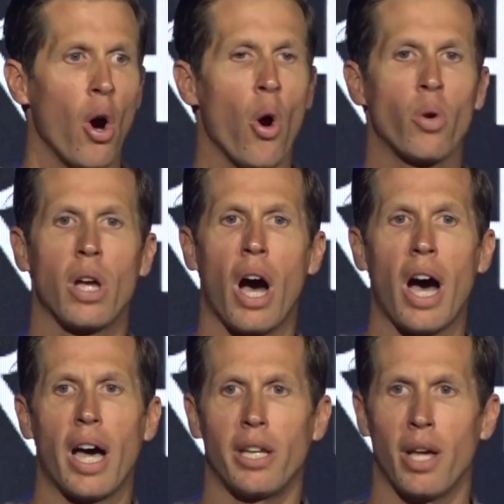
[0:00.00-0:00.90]
Oh
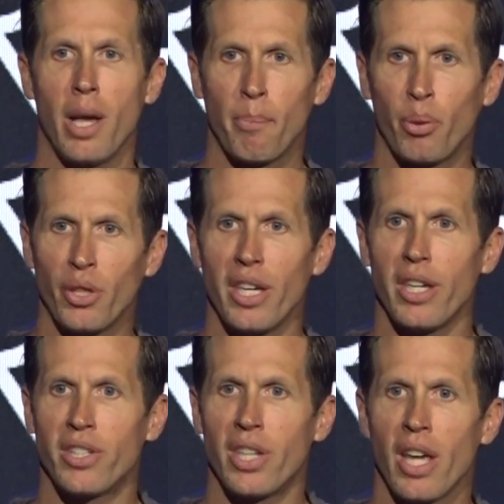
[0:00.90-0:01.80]
God,
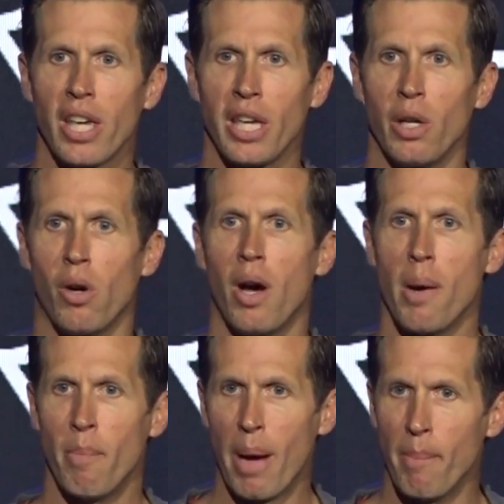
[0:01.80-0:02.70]
please heal
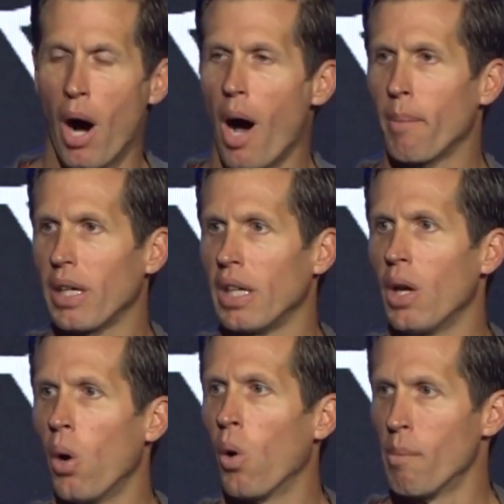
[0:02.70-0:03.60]
my mommy
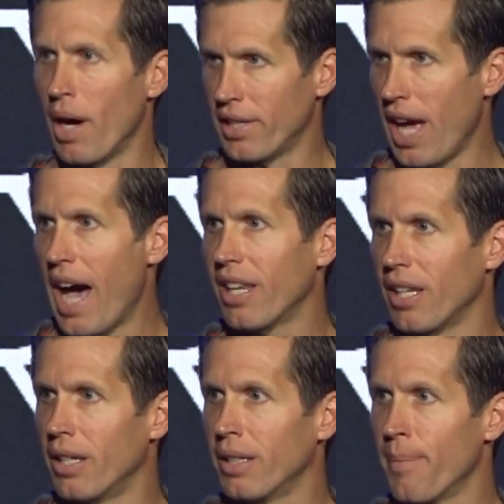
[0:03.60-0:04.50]
or my daddy.